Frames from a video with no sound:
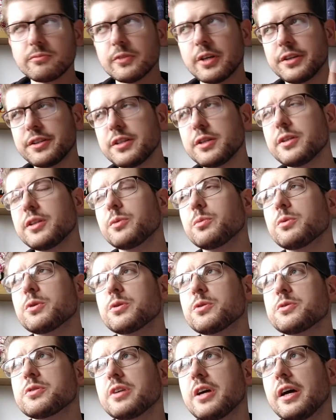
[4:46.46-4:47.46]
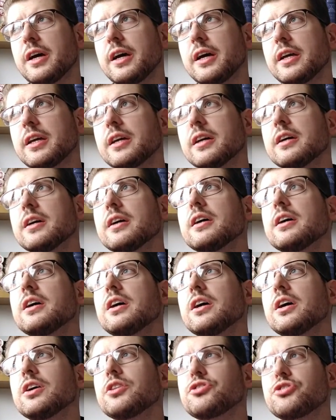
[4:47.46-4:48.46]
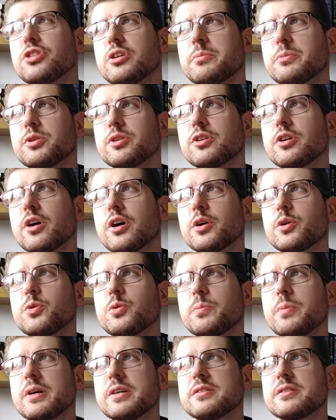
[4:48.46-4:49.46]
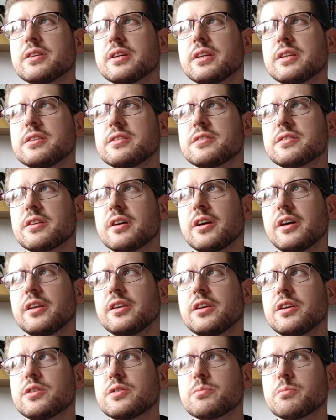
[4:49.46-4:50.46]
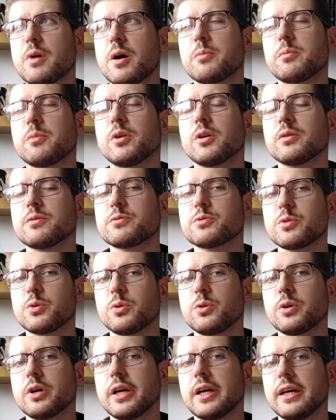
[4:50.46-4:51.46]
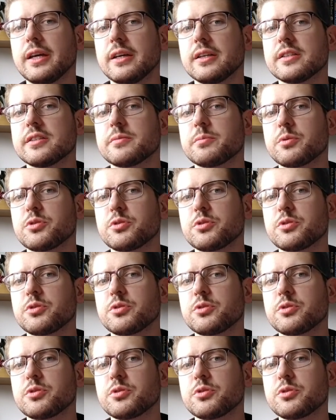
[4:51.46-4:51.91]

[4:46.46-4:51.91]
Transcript: I think there was a German guy who basically said his mum loves orchids,